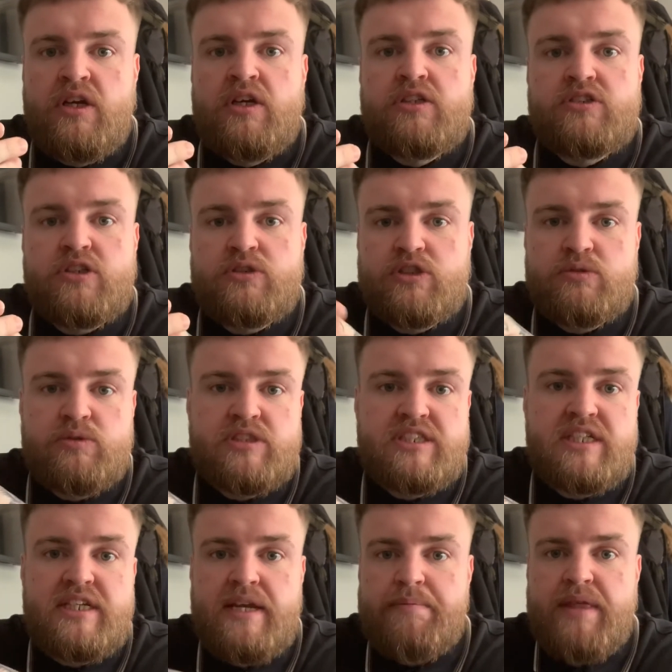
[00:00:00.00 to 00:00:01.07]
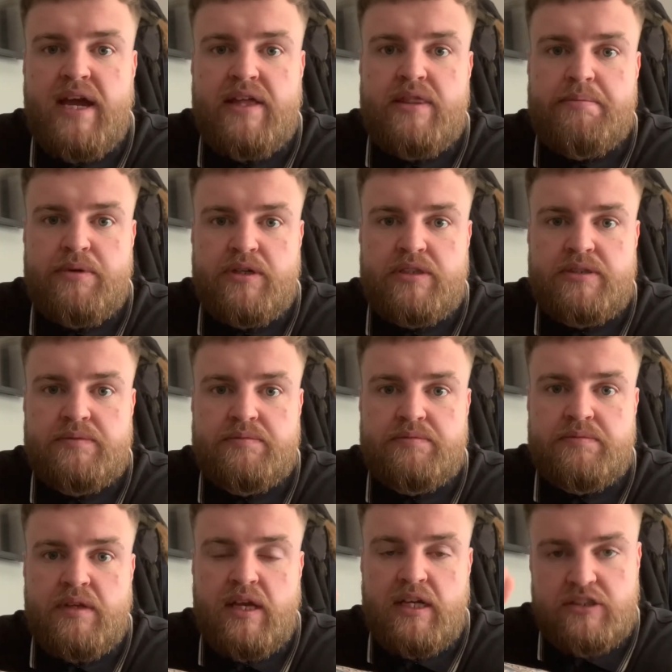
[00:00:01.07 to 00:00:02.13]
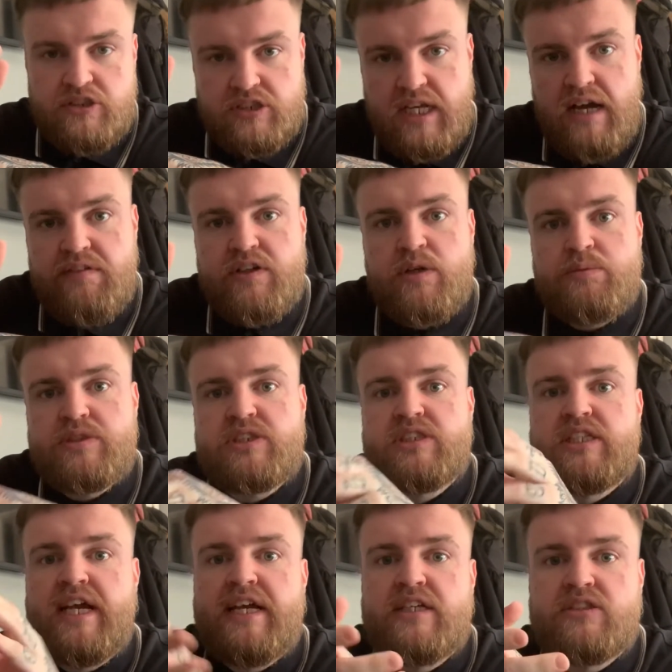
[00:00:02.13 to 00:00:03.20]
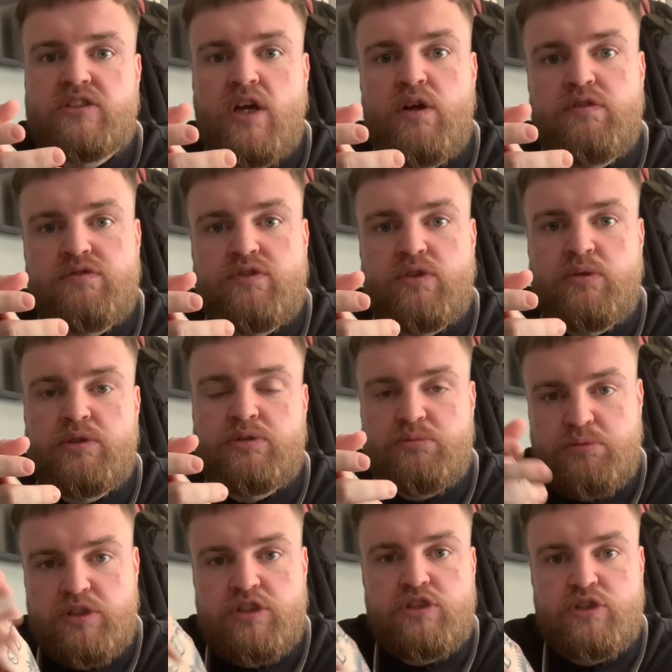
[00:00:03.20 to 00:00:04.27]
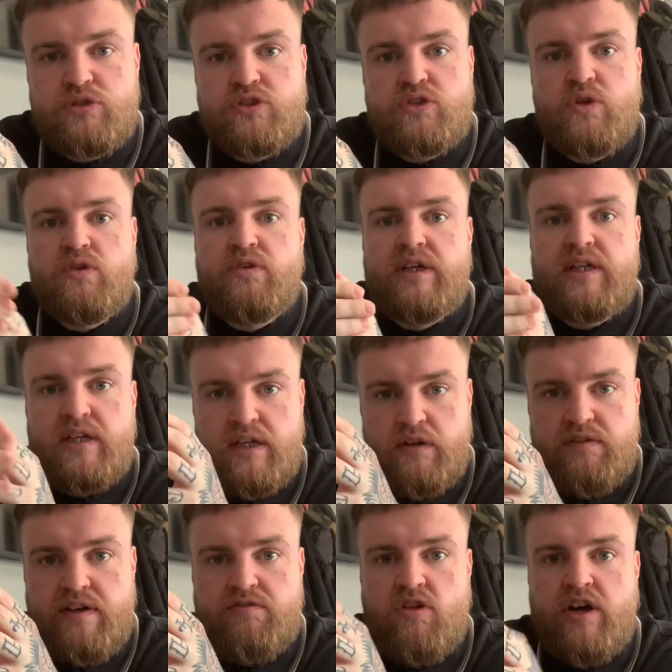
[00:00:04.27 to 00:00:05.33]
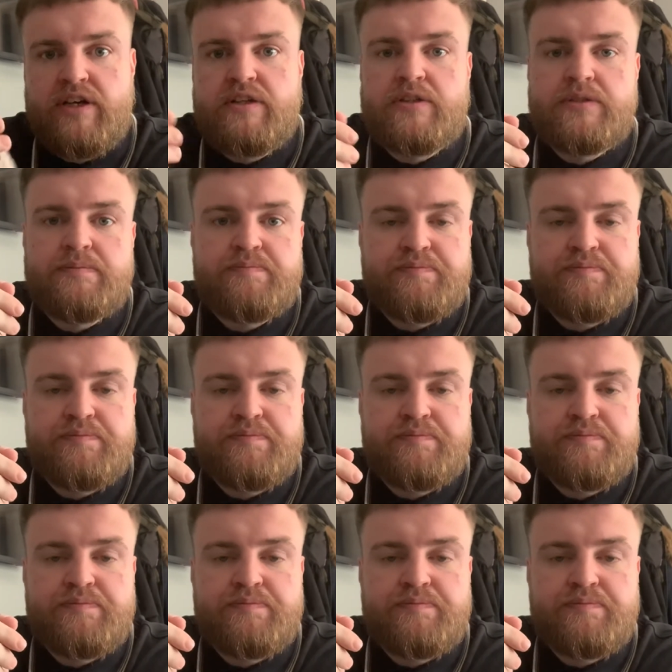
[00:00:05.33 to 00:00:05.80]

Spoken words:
So just wanted to nip that in the bud and just carry on with today's going forward with a new story, Little Red Riding Hood.